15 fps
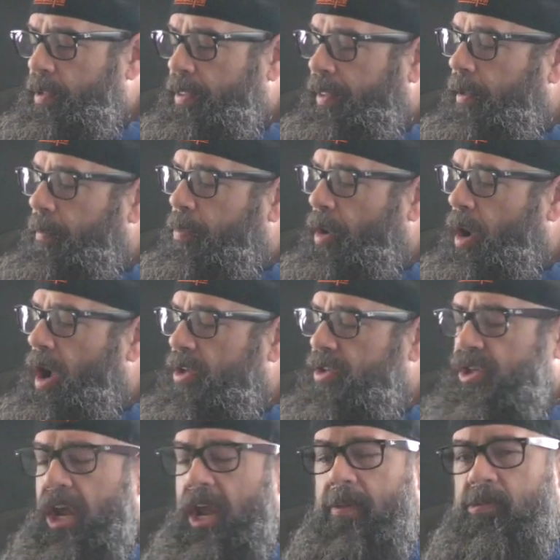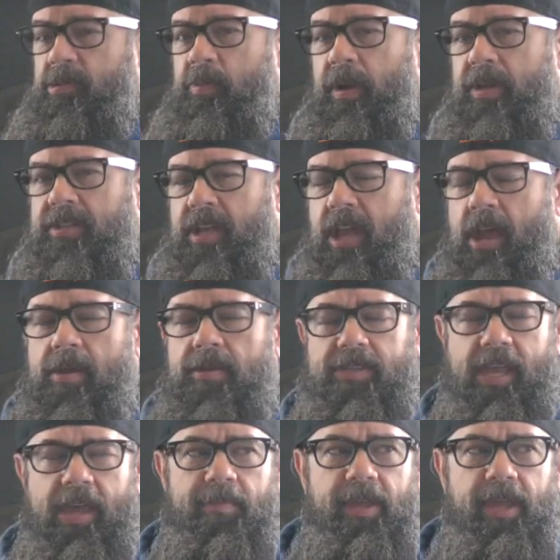with LeBron James by Ta
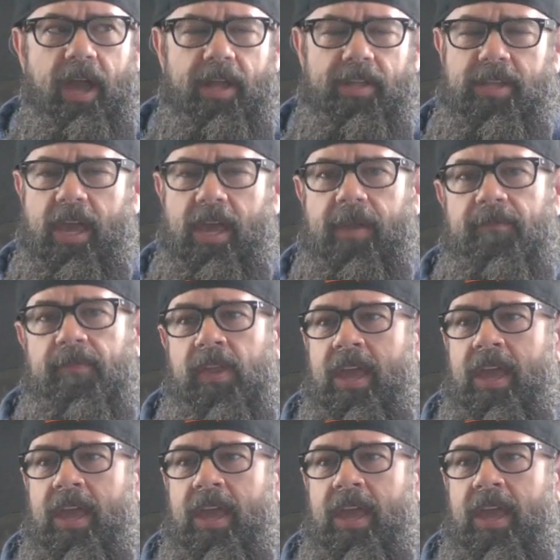Tammy Gagne.